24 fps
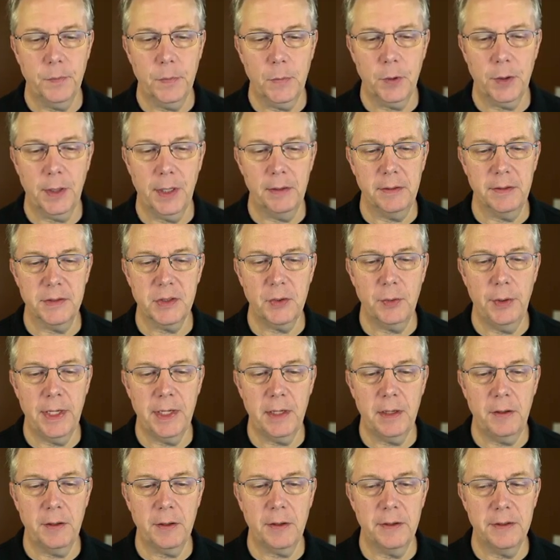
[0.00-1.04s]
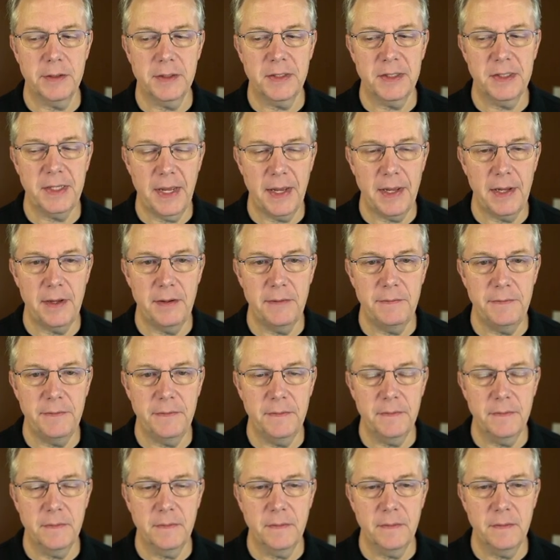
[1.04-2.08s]
Okay, let's go ahead and click on save
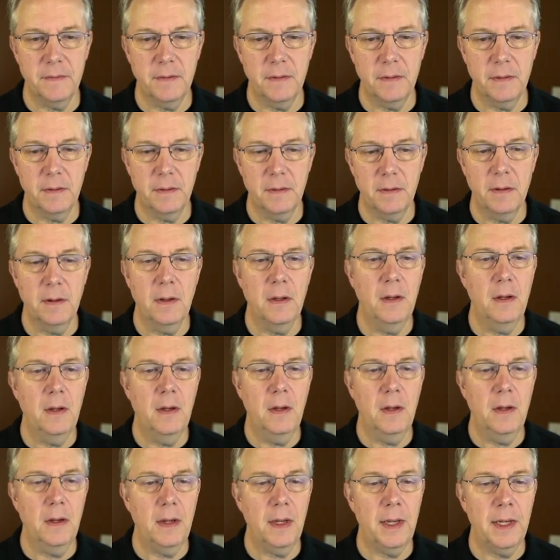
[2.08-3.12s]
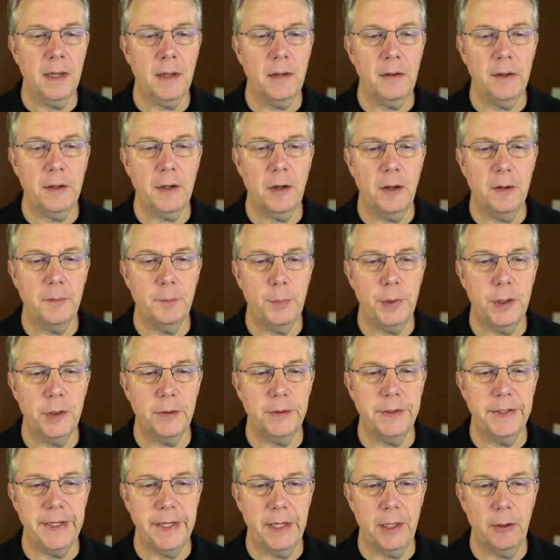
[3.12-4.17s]
and click on build
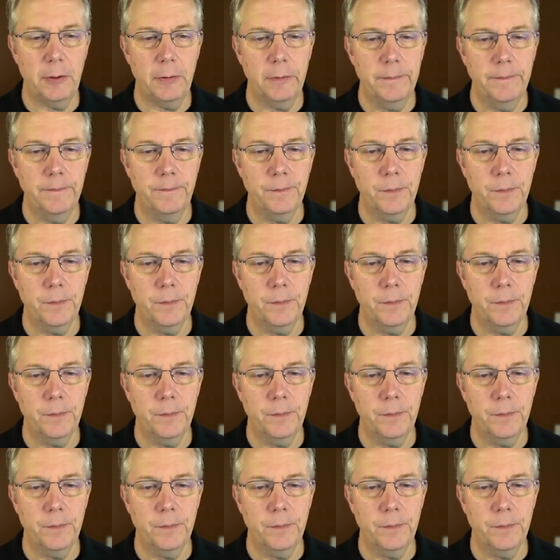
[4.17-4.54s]
now.